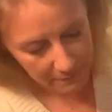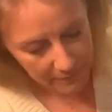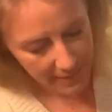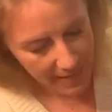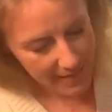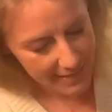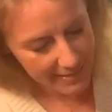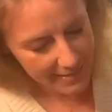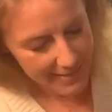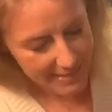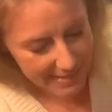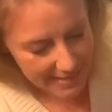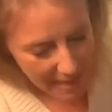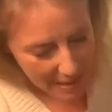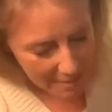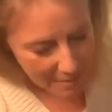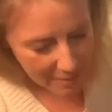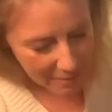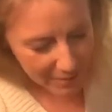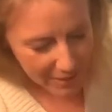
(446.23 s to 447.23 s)
And this
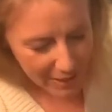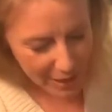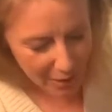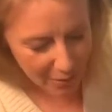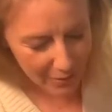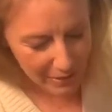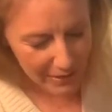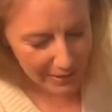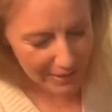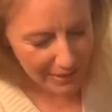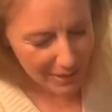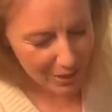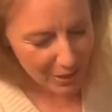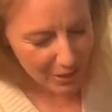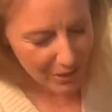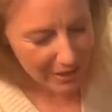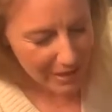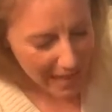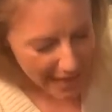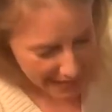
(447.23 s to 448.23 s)
time I'm gonna go a little
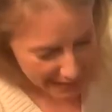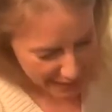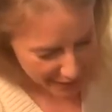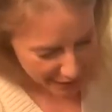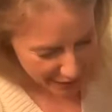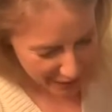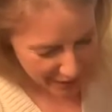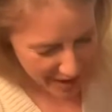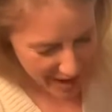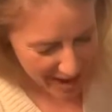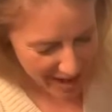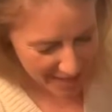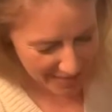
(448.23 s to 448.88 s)
lighter on the